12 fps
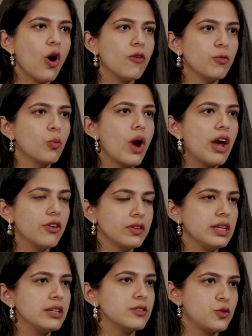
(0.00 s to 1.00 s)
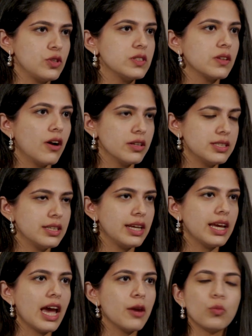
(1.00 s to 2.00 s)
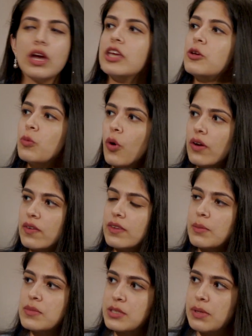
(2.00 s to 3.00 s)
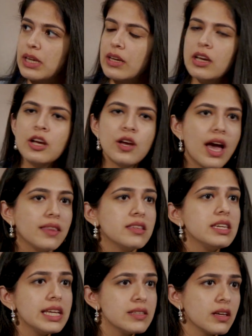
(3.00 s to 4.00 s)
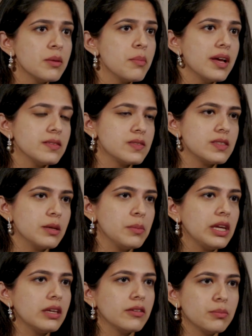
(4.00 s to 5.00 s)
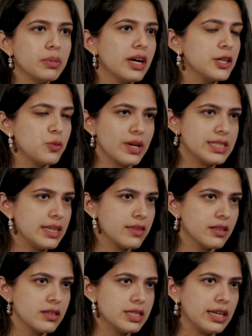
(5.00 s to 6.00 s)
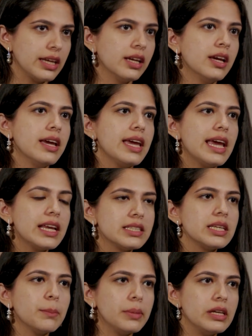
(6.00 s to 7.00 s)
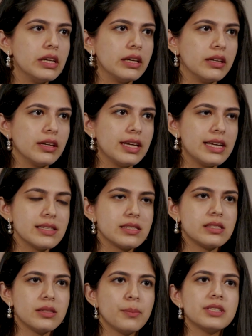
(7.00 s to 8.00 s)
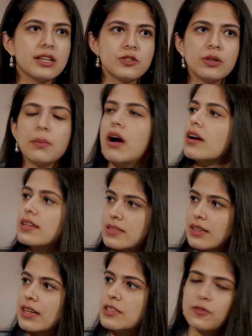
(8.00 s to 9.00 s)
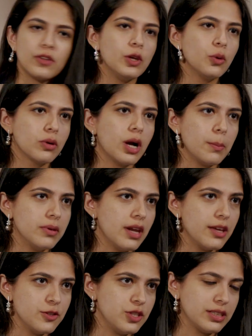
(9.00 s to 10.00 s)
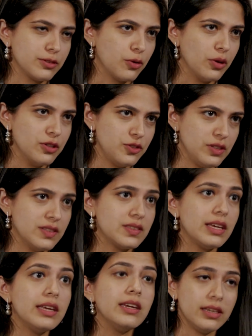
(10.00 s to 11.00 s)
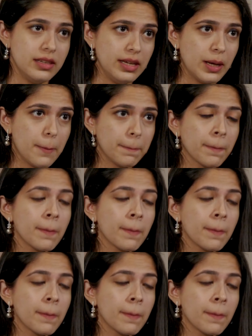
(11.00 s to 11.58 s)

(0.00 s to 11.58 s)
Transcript: of where the industries are today and where you want them to be. And the needs are immense. I mean, by 2030, 80 billion is the potential market size of the low carbon energy technologies in India.